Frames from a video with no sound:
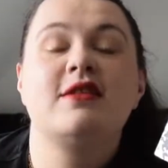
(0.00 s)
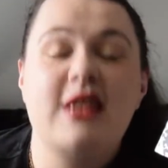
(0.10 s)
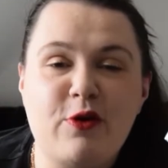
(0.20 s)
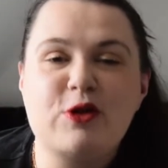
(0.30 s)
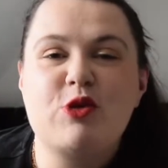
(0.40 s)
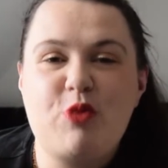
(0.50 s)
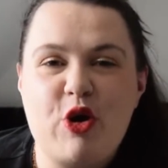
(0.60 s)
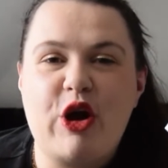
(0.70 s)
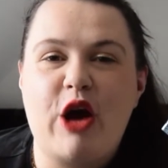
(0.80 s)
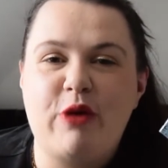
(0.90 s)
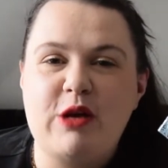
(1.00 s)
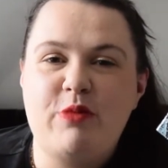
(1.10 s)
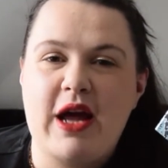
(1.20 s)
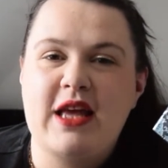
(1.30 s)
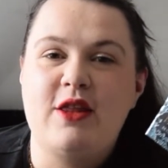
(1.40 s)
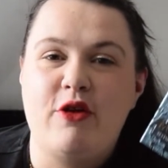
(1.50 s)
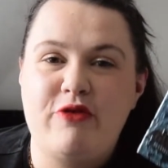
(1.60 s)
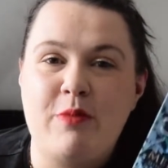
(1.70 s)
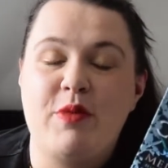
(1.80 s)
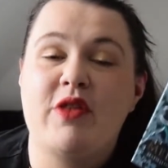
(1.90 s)
sequel to the book I read back in
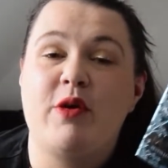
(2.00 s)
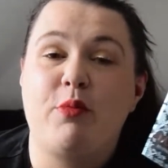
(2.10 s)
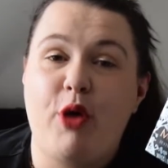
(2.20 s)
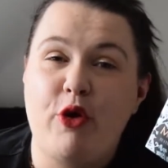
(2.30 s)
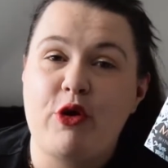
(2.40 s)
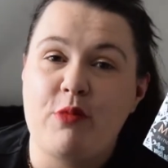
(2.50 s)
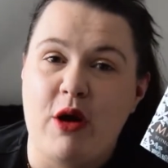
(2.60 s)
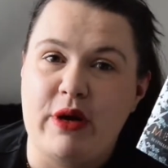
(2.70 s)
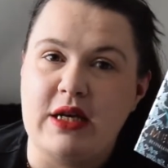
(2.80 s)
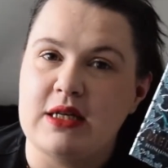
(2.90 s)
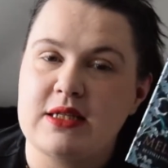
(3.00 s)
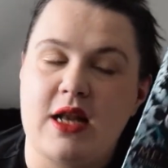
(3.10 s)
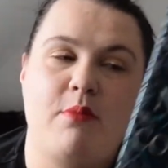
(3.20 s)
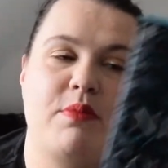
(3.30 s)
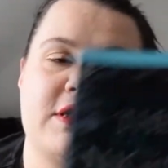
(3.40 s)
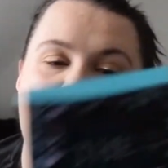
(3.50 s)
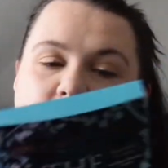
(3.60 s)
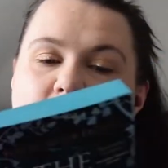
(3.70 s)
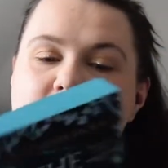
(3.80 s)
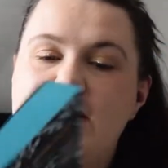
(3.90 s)
November that broke my reading slump.
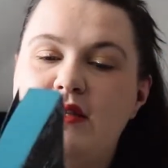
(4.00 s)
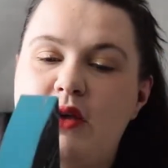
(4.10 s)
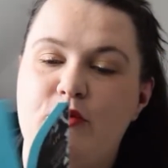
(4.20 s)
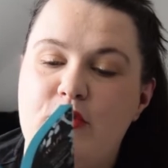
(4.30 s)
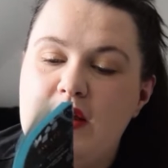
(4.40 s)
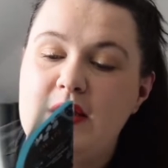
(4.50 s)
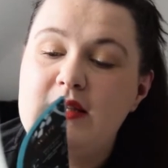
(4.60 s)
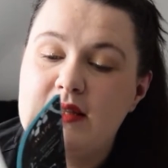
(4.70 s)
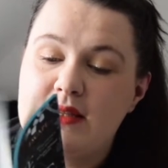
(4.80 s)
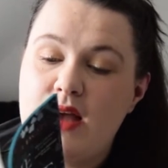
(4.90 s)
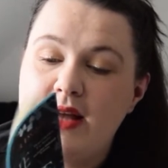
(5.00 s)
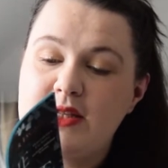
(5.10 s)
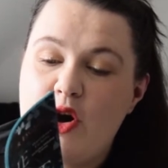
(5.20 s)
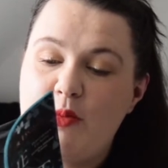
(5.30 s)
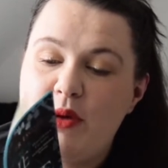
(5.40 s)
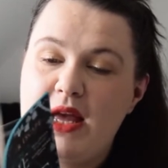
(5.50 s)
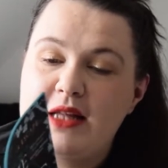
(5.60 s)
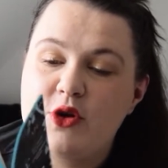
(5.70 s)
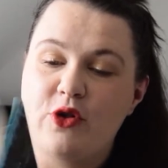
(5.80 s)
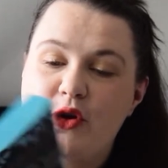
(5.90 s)
So this is a this is a signed copy.
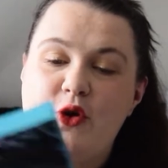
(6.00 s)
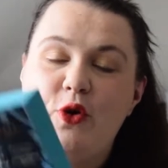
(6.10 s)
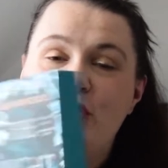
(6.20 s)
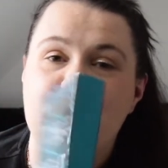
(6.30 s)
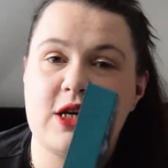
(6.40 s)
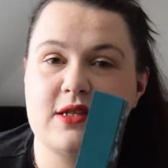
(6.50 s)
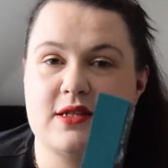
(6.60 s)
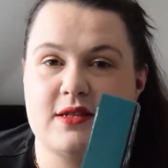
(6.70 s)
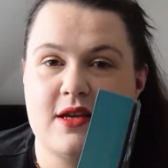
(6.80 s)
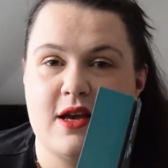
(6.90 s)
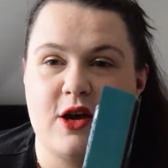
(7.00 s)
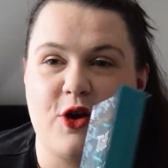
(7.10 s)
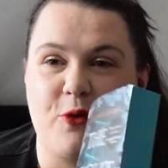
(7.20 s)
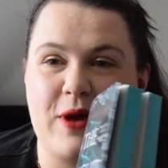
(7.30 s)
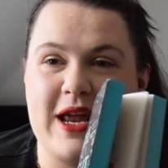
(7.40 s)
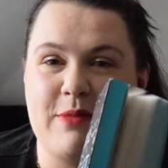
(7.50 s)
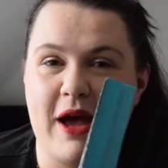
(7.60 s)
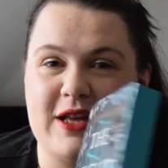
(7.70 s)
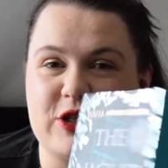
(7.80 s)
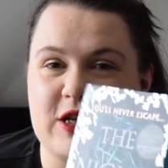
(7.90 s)
It's got the gorgeous green
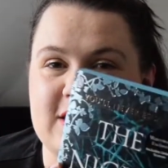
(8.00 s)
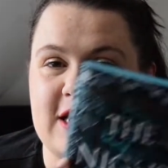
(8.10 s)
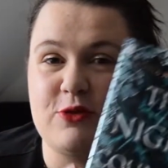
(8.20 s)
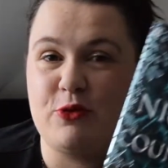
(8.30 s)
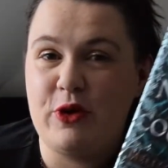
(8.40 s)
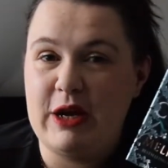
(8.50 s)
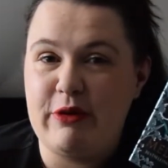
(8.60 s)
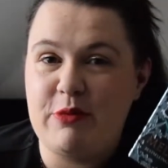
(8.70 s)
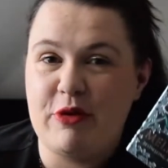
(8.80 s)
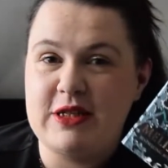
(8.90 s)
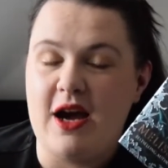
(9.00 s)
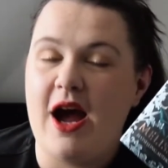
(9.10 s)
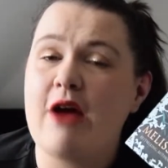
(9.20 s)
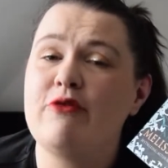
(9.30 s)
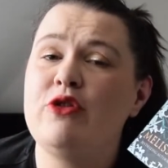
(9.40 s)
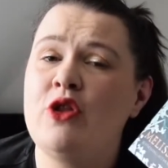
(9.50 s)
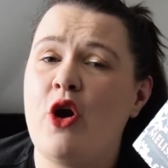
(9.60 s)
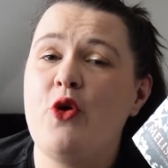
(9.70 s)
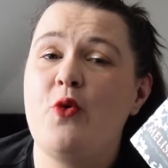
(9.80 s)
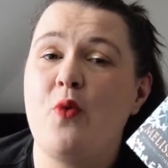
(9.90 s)
pages. It's really, really pretty. I have
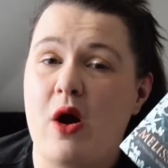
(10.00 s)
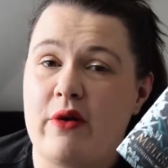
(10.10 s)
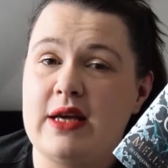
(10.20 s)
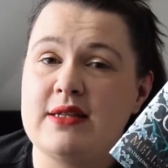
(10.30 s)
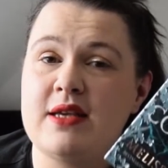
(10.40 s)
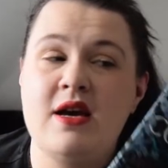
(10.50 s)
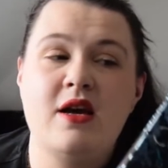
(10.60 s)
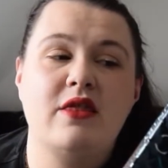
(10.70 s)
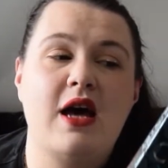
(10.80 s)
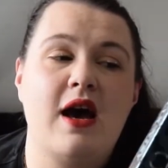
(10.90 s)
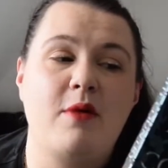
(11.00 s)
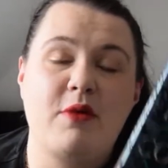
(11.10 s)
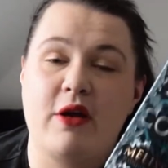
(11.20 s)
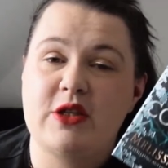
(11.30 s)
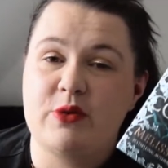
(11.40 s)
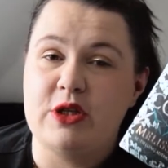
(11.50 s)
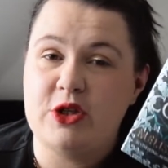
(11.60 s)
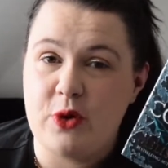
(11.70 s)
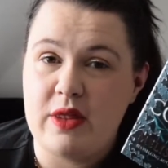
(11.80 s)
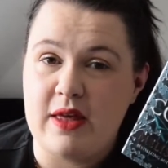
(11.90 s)
no worries that I'm going to
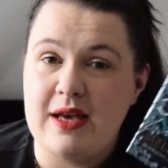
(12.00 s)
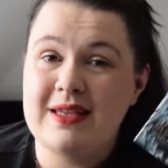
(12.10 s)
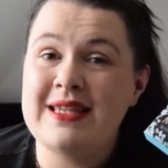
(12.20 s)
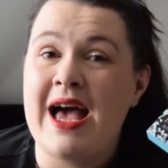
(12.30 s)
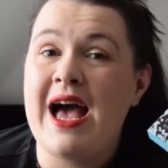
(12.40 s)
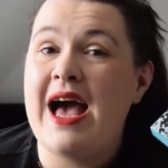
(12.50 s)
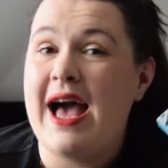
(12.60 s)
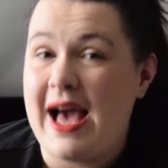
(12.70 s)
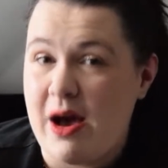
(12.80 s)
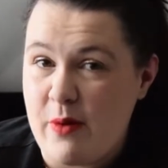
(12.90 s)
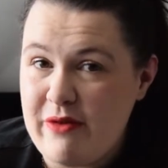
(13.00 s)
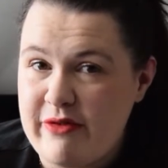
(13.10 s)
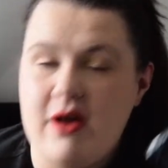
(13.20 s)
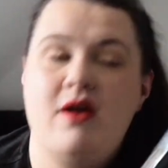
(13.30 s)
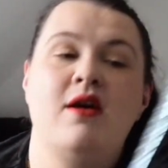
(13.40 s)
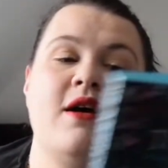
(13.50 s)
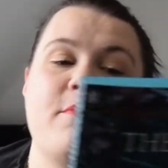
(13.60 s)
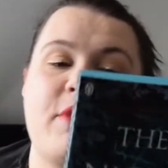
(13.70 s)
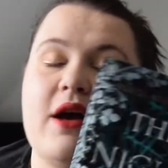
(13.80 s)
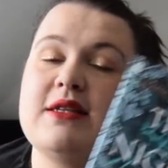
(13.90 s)
enjoy this. However,
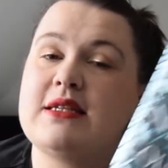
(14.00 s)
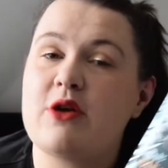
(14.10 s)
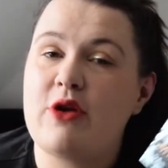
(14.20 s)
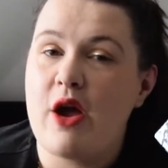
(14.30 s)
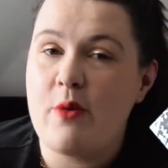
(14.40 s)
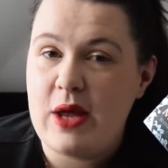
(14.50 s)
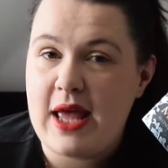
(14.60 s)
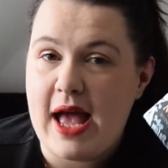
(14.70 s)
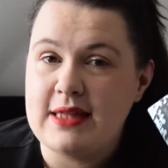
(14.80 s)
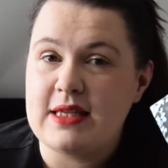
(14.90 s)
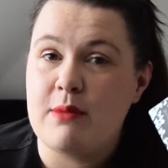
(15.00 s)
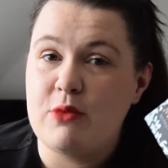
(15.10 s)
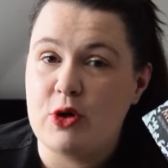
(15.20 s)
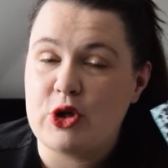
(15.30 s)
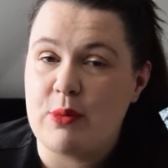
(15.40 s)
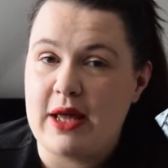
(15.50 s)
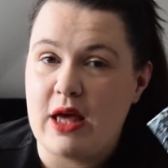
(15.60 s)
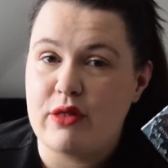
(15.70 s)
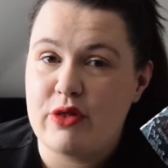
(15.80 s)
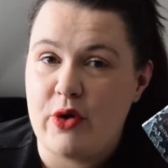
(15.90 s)
because it's only a weekend and I'm not sure I'm going to
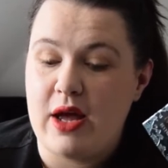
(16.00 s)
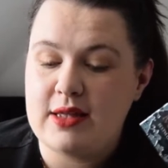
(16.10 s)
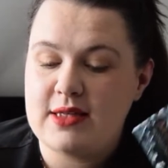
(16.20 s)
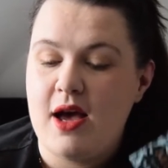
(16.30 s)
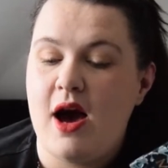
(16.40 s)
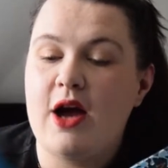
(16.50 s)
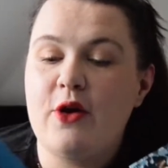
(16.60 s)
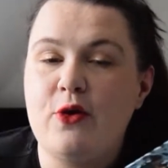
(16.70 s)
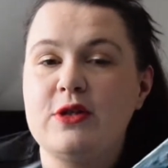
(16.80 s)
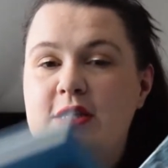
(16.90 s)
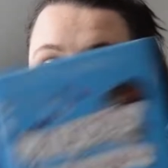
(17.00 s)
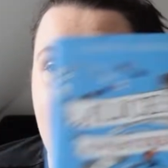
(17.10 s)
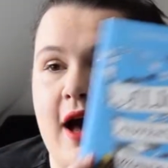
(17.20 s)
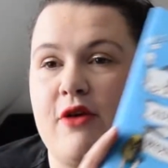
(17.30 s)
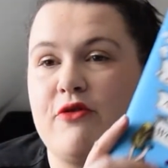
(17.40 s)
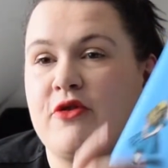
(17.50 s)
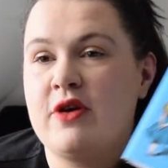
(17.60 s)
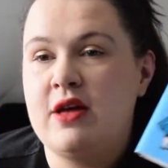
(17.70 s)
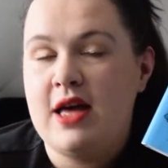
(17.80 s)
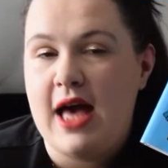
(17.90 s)
get through it, I also have
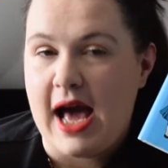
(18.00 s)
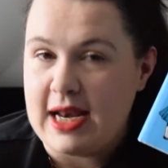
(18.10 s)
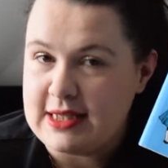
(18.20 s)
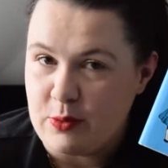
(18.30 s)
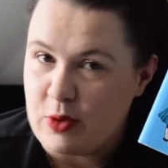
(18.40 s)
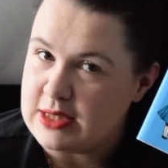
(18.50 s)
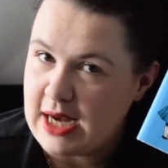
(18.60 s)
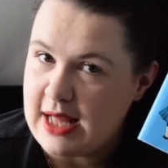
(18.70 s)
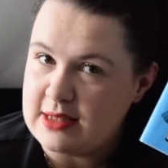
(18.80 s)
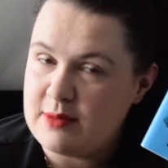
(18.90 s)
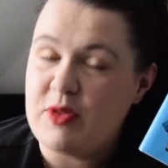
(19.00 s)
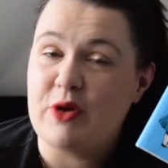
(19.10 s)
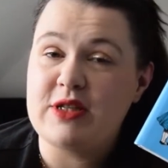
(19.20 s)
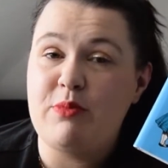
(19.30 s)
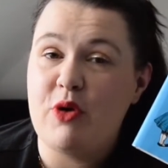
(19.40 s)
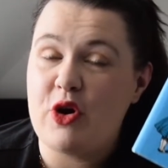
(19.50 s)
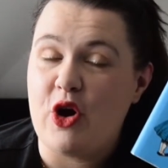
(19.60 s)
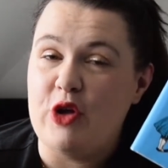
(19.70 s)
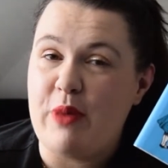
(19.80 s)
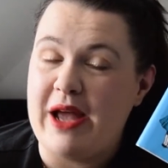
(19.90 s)
Alice in Wonderland. There is a book
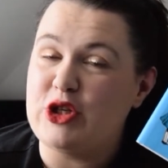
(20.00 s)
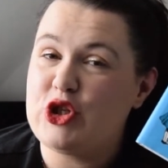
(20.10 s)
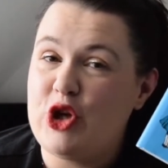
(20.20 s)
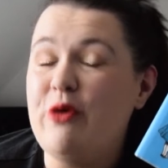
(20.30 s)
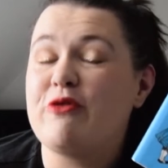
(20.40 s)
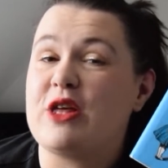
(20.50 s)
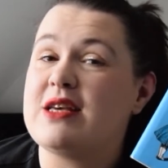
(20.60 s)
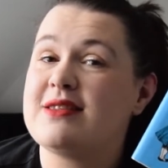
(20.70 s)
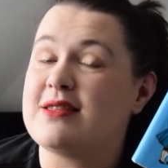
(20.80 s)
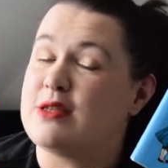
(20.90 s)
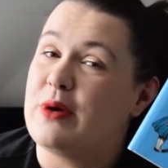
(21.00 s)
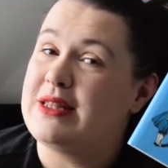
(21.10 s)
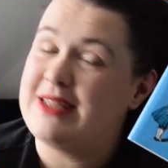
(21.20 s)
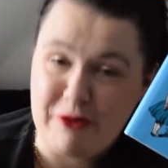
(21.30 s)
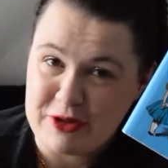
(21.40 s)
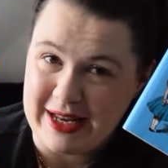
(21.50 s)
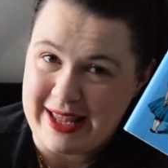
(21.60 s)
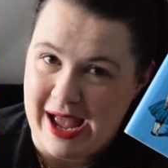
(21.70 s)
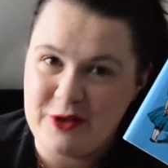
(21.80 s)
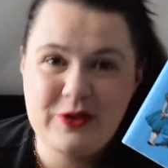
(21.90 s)
on page two of this, so it definitely
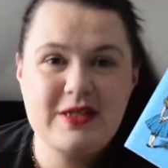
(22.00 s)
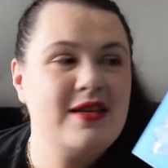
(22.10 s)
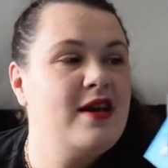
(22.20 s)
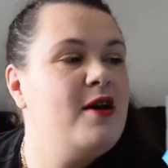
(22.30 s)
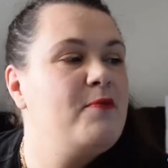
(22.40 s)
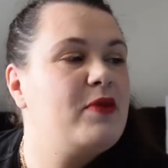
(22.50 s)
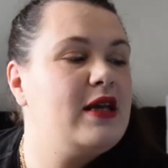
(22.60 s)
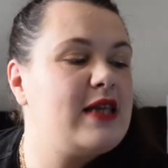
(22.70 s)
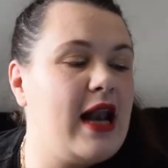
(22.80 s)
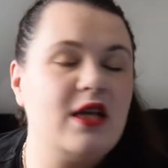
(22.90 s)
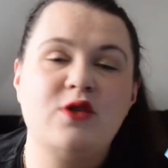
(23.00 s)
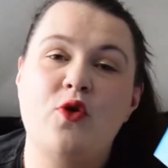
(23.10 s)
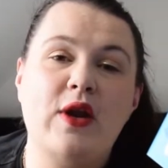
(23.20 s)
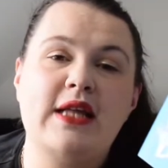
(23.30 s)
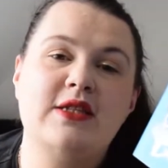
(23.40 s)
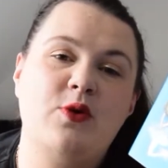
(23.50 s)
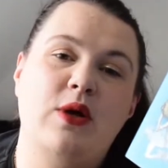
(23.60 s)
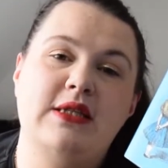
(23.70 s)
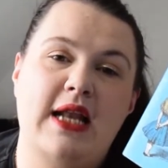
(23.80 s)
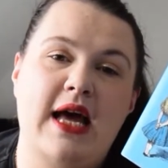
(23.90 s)
counts, it's Alice falling into
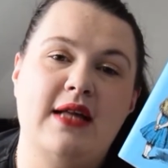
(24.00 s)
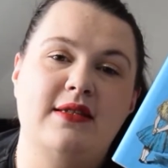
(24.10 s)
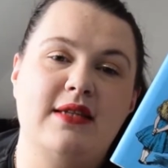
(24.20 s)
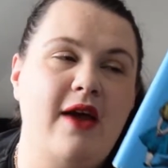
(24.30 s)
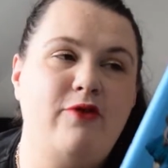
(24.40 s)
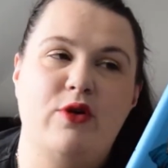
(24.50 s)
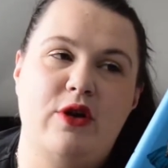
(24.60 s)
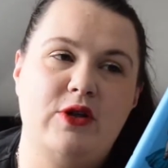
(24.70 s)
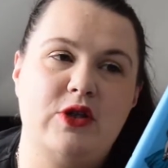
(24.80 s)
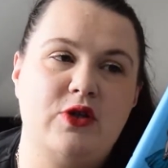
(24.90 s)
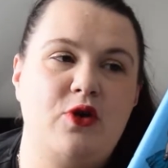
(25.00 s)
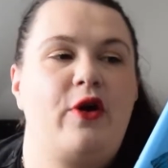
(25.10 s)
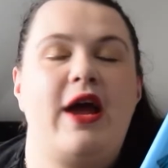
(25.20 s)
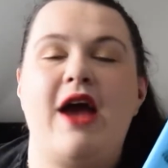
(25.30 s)
Wonderland. Everyone knows the story.